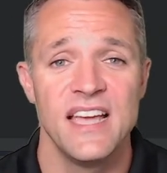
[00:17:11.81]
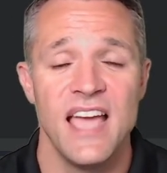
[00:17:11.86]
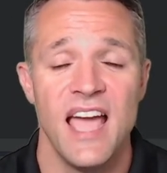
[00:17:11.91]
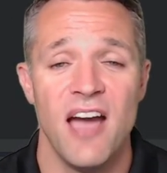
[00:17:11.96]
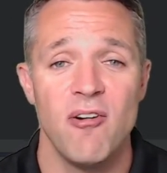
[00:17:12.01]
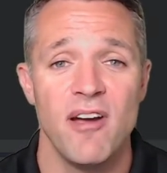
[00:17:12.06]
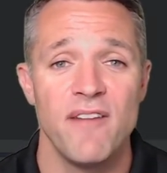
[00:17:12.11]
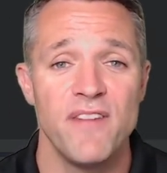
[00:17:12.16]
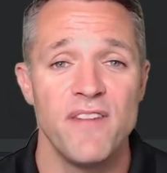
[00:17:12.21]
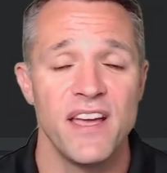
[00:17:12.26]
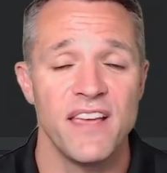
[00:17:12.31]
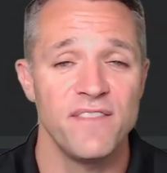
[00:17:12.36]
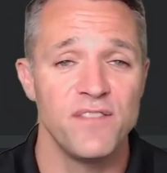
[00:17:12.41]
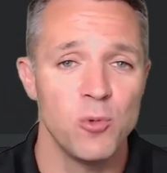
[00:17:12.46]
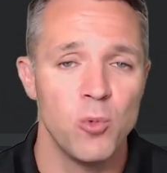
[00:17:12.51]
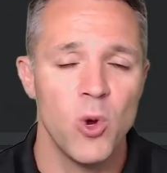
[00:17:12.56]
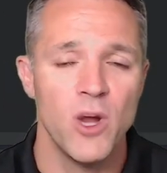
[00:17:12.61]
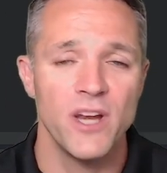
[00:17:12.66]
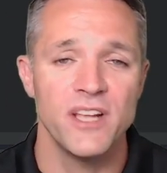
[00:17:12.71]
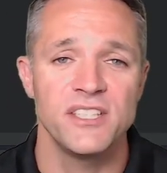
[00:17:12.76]
However, if you
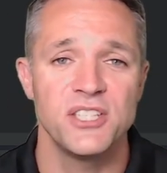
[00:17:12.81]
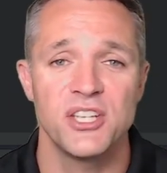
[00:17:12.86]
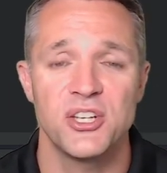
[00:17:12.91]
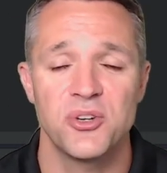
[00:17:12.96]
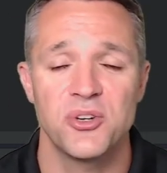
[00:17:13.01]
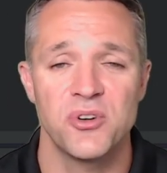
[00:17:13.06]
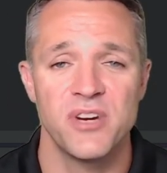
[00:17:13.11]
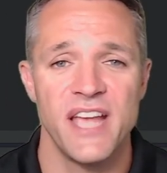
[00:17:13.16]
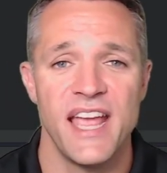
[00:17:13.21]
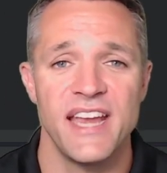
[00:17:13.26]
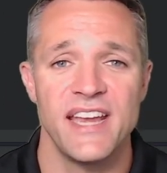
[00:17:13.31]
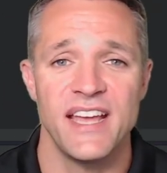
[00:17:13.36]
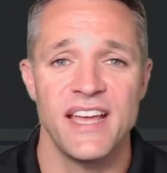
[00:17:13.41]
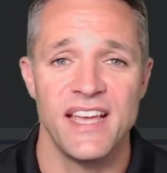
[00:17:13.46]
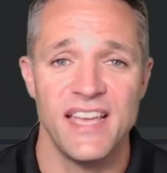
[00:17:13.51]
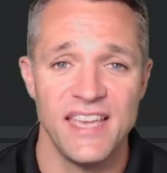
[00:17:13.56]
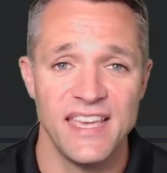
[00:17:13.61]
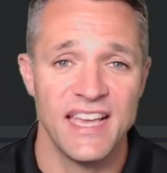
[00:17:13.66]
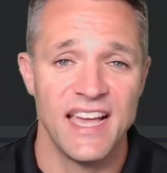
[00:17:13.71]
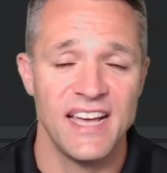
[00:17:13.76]
wanted to create
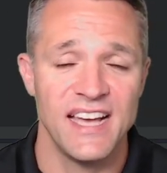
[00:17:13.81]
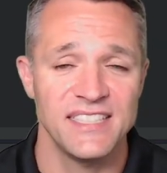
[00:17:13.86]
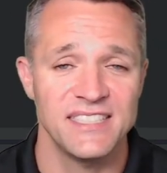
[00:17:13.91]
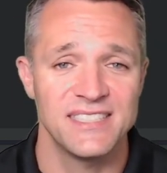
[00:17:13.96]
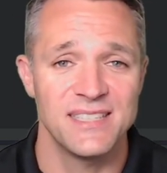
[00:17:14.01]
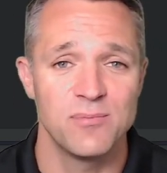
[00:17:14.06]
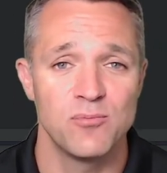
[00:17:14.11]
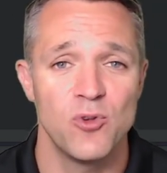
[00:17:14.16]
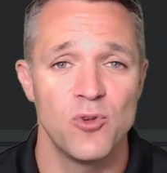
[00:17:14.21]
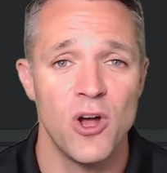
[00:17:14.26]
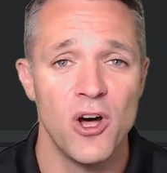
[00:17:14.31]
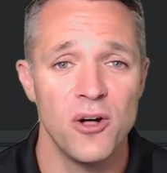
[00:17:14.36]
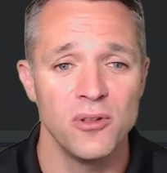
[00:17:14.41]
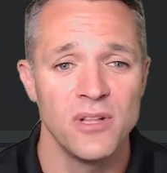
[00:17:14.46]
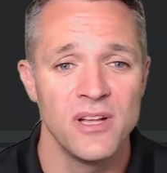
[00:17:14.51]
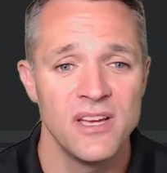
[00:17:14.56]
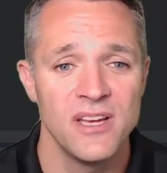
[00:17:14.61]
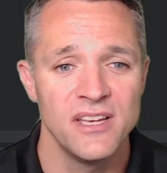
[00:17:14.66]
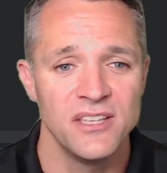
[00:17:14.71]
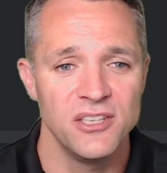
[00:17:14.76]
a custom
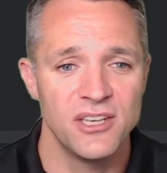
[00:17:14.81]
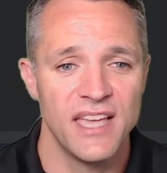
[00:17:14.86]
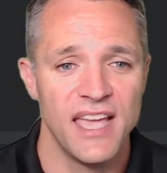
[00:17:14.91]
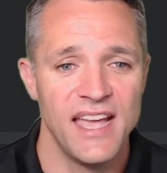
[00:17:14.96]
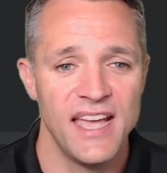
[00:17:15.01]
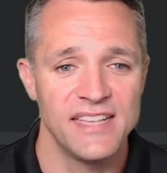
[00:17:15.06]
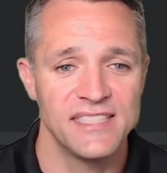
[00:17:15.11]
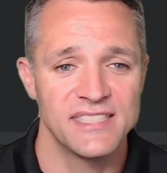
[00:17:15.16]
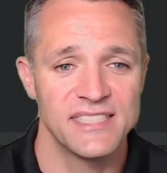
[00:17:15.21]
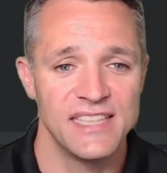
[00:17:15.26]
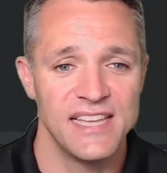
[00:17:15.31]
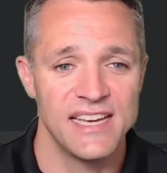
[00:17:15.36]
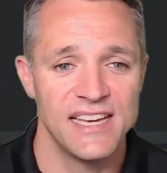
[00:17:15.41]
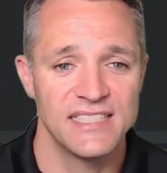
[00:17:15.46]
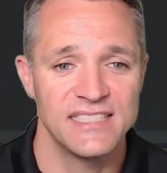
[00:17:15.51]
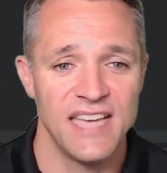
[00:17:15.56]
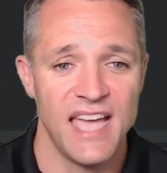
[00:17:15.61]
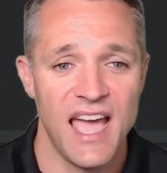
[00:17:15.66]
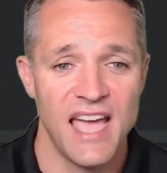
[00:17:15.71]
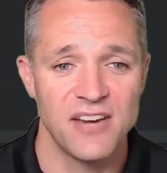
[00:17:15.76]
role, you can
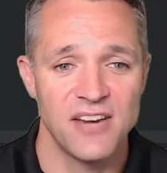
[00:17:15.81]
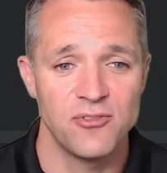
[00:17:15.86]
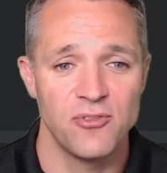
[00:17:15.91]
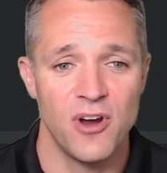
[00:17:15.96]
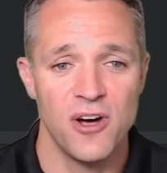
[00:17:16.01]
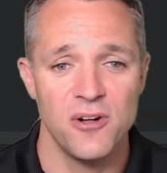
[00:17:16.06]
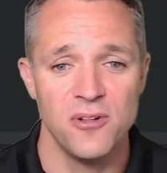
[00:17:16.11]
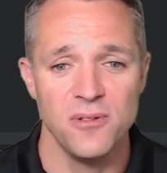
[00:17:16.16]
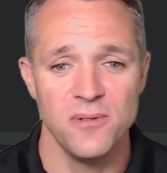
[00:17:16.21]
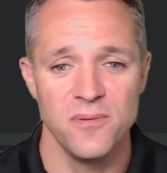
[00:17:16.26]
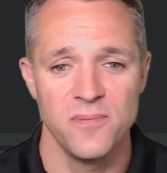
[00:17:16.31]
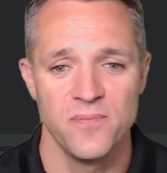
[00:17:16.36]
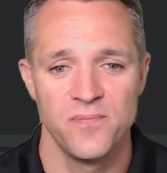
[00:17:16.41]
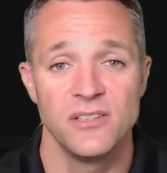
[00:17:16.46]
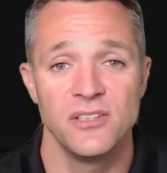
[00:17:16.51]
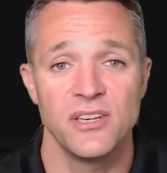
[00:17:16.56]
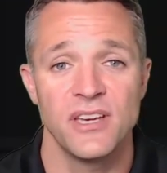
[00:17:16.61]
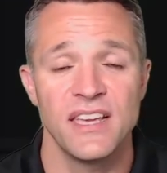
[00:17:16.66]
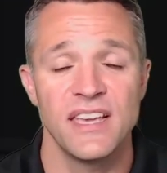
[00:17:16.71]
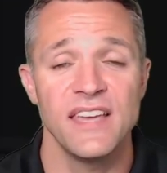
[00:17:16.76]
select Add Role.
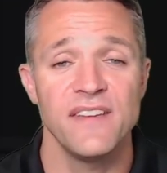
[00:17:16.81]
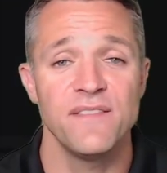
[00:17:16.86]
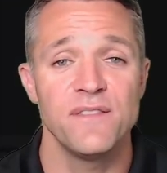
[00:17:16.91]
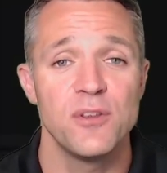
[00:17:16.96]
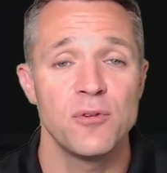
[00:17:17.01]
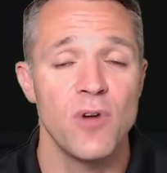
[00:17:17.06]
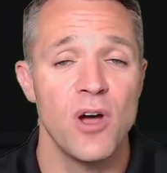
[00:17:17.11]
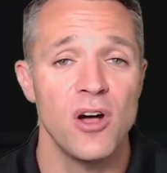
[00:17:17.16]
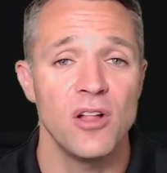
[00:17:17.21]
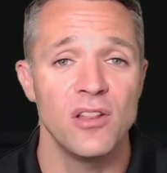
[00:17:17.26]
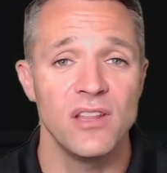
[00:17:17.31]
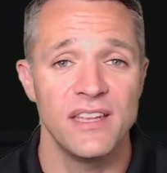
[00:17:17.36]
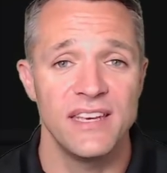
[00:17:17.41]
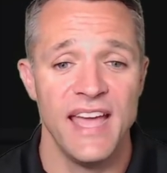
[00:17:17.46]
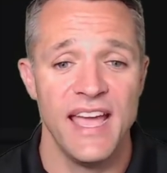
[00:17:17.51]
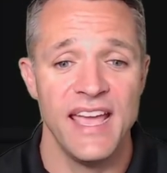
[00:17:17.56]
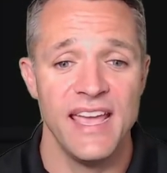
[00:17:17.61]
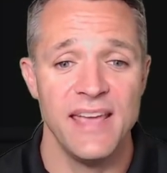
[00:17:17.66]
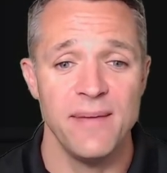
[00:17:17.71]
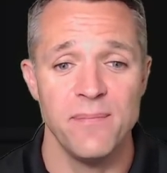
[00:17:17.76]
You can give the role a
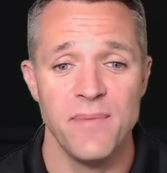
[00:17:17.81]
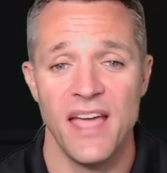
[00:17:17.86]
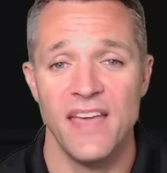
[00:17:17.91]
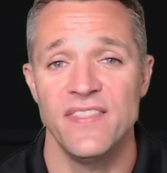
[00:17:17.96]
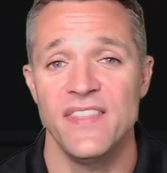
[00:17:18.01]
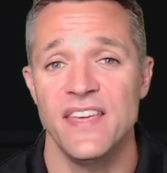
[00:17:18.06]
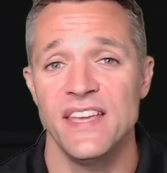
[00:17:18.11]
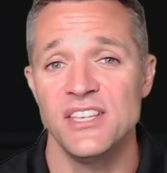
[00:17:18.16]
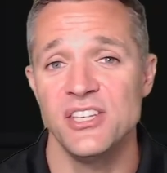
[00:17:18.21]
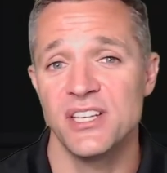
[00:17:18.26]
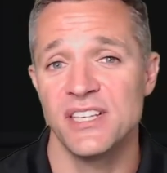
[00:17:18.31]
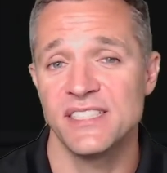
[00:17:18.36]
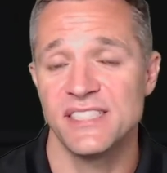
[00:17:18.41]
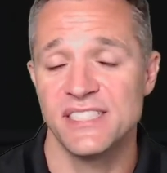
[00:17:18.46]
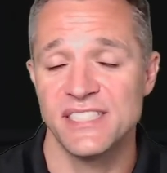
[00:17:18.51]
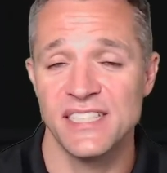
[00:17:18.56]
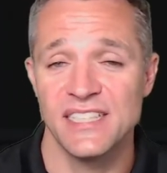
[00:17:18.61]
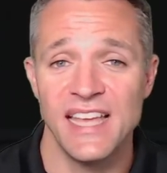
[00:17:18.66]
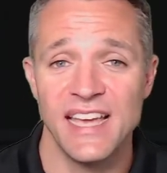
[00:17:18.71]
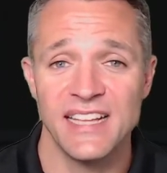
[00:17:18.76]
name, and then you can
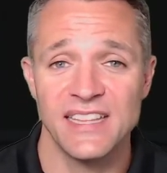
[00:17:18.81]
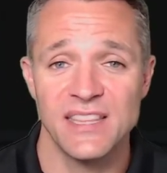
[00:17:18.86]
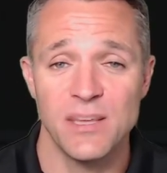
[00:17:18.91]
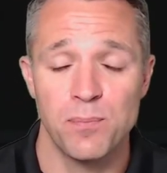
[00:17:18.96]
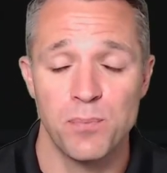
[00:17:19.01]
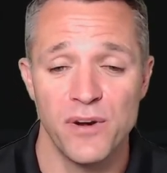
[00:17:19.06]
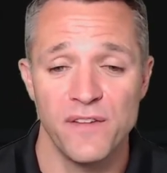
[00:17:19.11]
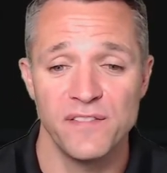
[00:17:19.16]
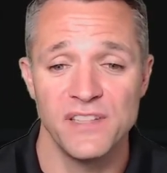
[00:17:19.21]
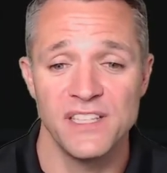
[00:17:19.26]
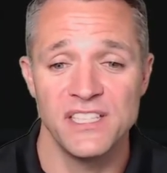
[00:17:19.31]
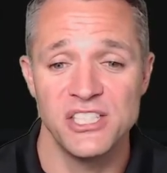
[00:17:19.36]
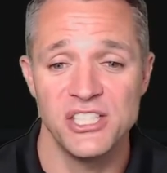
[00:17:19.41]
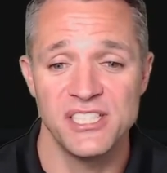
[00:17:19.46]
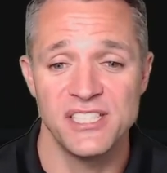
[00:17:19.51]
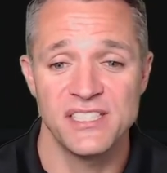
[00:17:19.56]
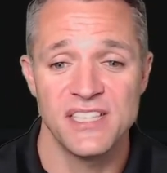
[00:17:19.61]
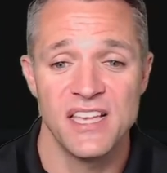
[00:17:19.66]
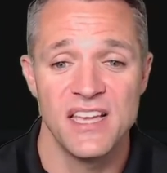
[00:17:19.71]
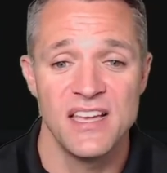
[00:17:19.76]
select the
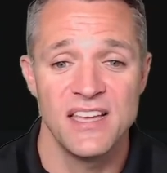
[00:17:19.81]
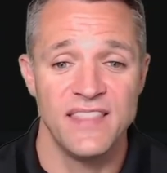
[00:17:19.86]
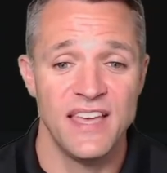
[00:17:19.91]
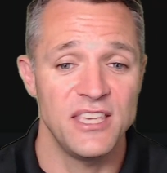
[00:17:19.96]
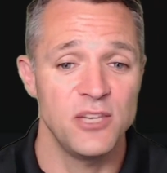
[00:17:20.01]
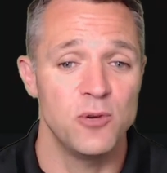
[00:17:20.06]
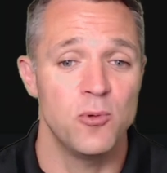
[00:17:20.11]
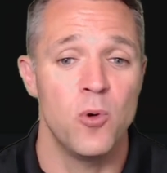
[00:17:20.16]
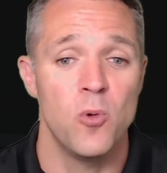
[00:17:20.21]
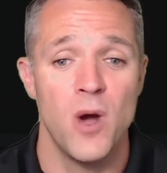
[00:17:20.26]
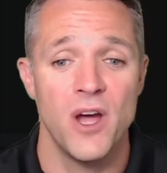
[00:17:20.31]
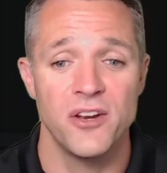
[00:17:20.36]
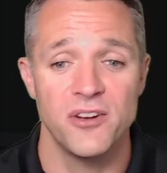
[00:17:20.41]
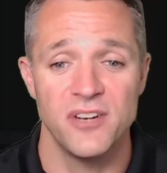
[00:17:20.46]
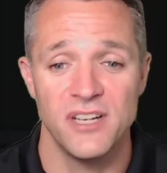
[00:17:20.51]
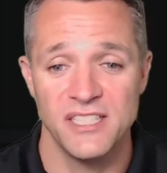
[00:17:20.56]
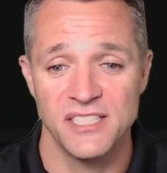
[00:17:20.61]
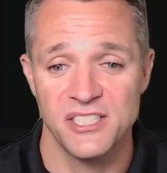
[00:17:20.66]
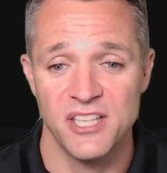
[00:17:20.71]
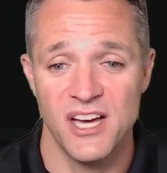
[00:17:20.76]
privileges that you will want to
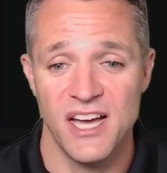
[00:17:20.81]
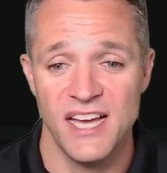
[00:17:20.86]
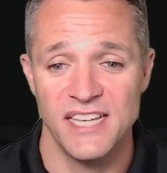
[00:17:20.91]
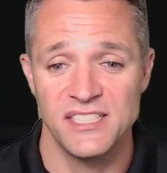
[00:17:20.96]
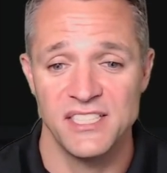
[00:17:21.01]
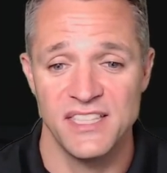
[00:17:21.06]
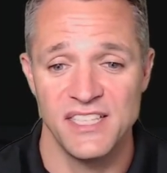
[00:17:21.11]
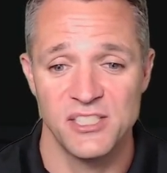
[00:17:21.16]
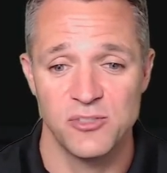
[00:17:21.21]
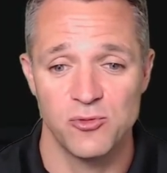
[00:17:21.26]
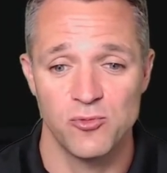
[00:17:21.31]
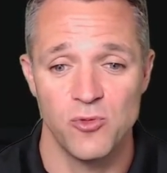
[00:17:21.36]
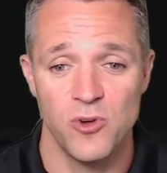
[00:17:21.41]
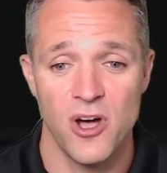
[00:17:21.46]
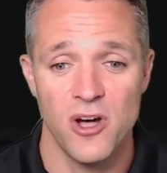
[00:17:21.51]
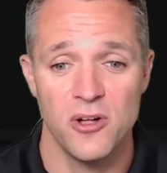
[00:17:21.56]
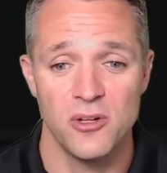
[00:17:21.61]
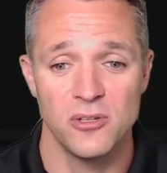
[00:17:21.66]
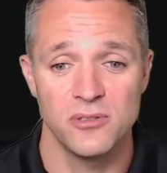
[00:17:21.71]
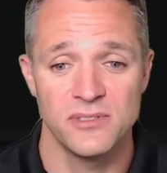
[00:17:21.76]
assign to this
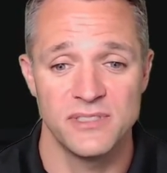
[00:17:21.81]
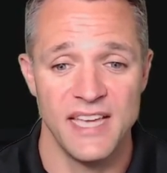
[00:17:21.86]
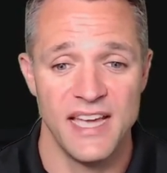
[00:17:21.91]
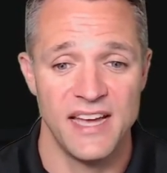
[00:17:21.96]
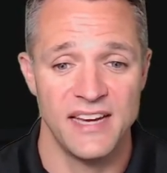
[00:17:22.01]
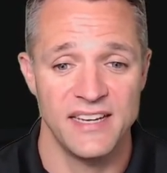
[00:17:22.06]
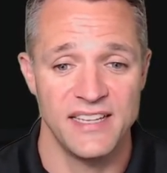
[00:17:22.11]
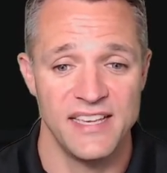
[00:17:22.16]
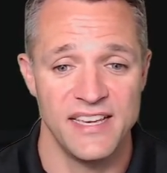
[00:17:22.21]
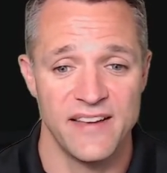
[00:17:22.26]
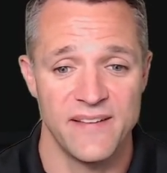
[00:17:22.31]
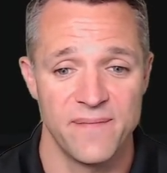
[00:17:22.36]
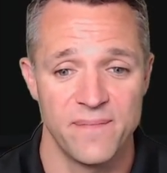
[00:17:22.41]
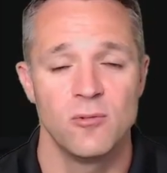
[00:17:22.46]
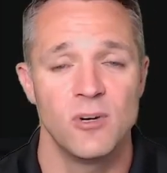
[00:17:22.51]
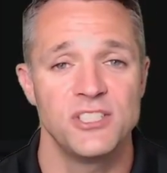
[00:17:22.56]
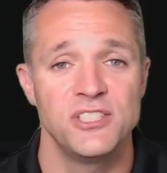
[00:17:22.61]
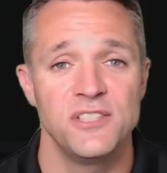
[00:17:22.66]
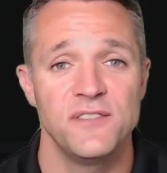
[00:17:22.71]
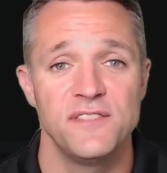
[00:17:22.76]
role down here.
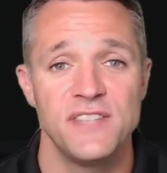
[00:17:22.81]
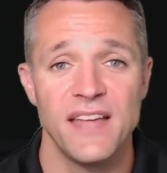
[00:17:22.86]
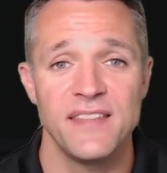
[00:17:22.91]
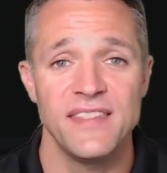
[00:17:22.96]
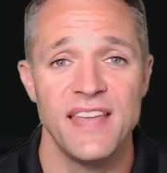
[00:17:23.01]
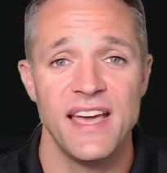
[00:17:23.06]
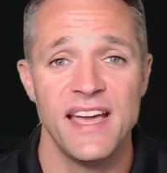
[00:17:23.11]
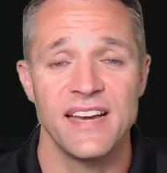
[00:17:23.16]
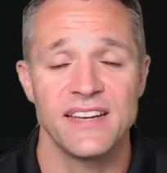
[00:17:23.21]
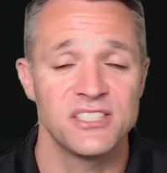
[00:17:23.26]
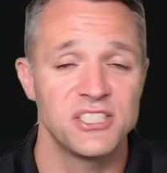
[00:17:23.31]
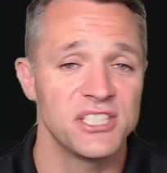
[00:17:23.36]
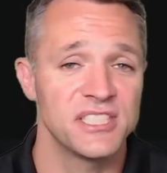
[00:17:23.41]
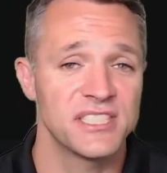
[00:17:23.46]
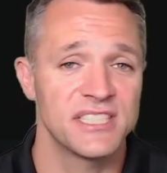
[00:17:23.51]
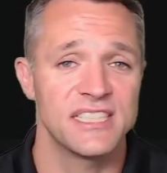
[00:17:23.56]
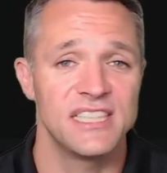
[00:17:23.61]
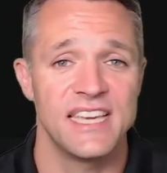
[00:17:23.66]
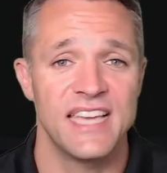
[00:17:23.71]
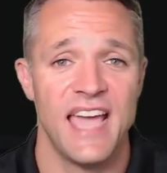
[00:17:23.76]
Once you've done that,
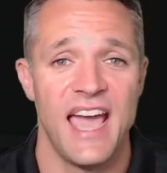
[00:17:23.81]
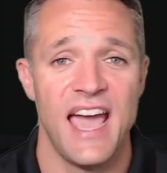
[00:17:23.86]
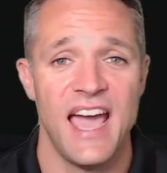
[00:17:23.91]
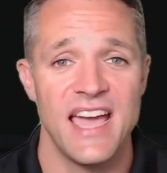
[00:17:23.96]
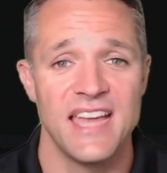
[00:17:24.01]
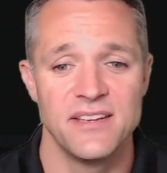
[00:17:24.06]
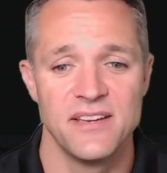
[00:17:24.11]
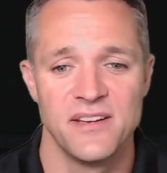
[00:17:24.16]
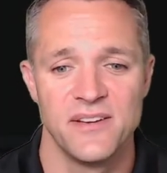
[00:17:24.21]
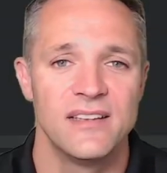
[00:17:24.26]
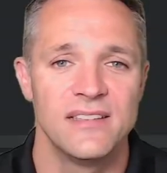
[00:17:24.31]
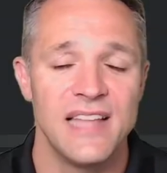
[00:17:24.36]
just click Add.